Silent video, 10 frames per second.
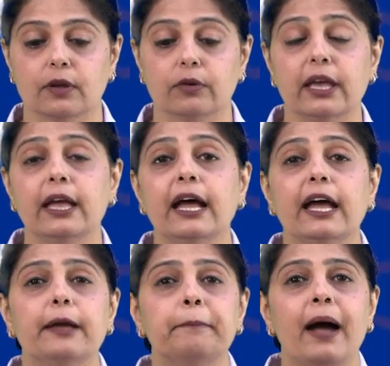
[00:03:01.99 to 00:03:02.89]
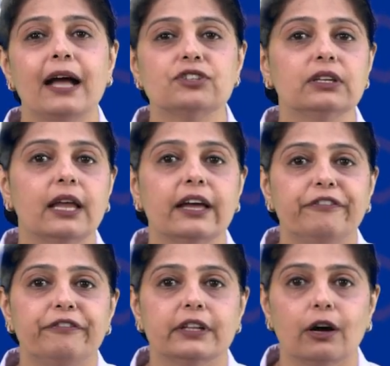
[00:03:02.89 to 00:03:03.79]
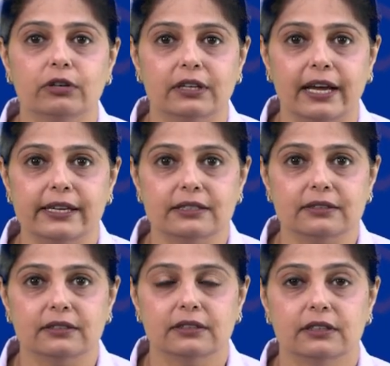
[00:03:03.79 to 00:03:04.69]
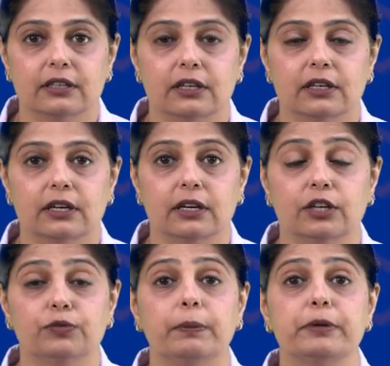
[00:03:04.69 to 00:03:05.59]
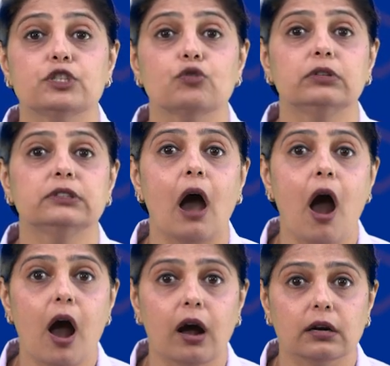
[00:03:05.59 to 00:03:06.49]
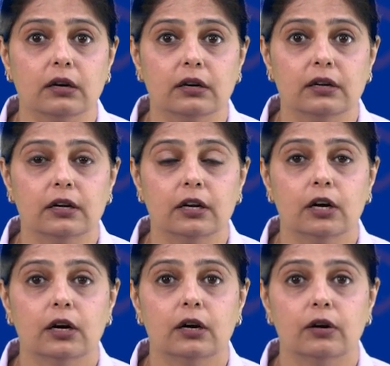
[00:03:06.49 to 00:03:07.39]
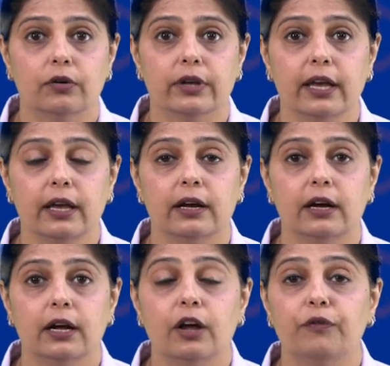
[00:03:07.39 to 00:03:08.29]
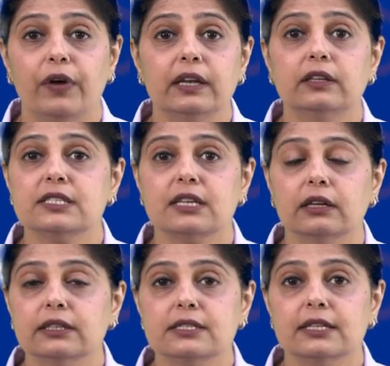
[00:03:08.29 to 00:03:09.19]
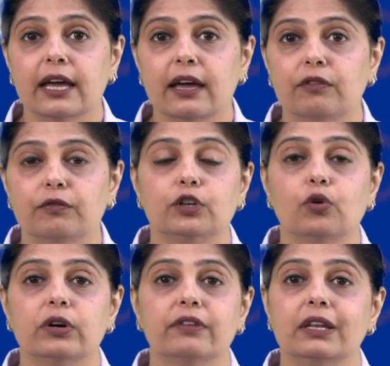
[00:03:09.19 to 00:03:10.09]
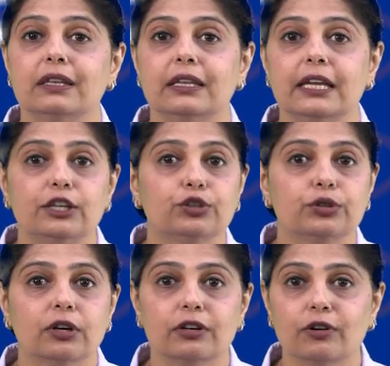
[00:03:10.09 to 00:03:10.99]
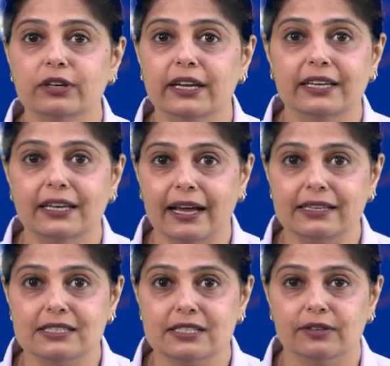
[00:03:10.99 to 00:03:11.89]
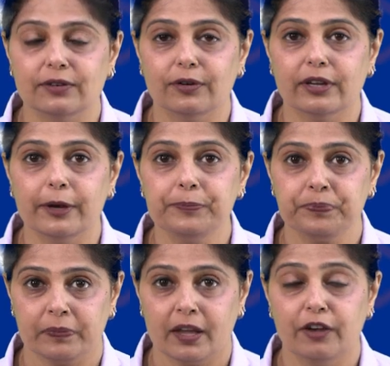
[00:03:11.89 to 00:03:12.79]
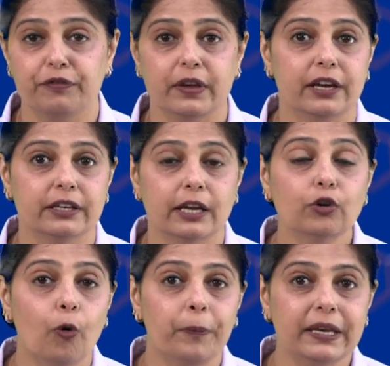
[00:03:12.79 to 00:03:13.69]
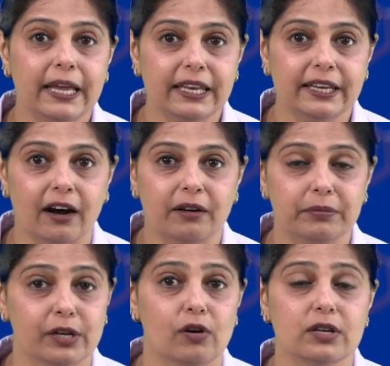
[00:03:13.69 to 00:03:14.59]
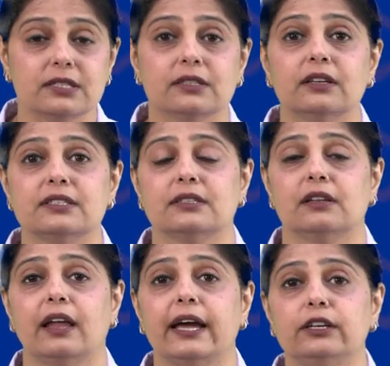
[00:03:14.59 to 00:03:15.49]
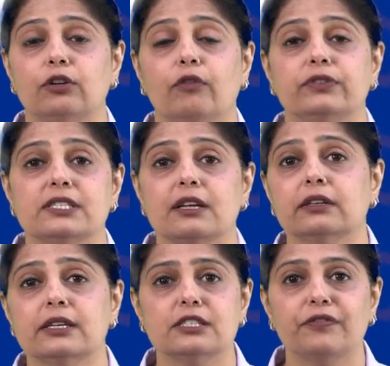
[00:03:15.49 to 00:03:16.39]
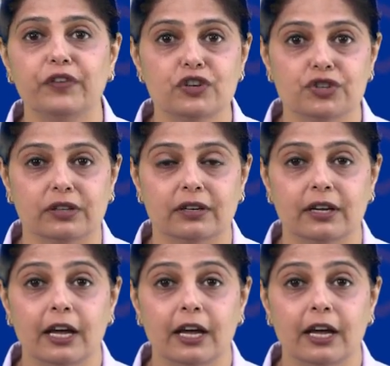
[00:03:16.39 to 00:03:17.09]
Okay, imagine life without light. It will be so dark. Okay, when the sun is there, we don't even need to turn on any lights. Okay, if we are in an open area, because the light of the sun is sufficient.